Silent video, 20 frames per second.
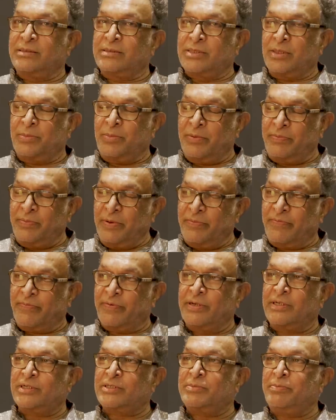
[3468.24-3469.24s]
Some of my
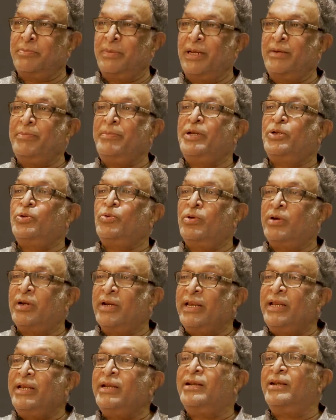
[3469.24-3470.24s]
friends made me to
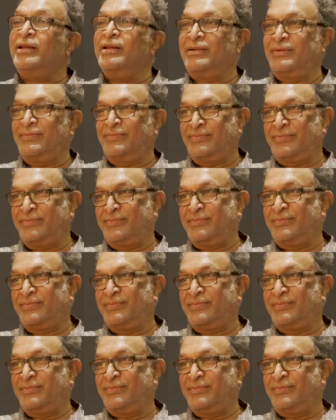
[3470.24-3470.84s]
read.